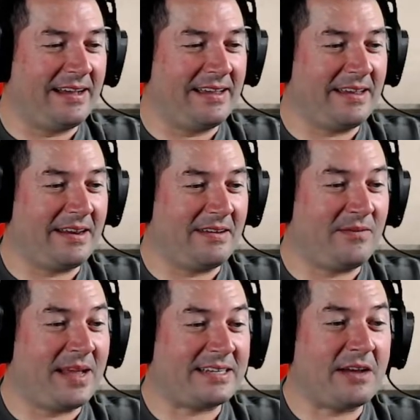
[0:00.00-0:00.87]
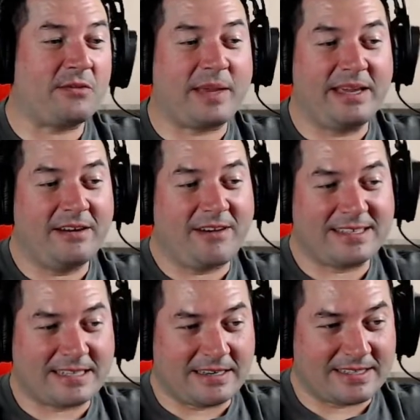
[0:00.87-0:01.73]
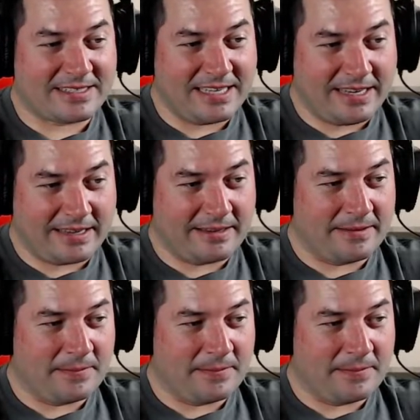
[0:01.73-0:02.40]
In fact, I would be interested to see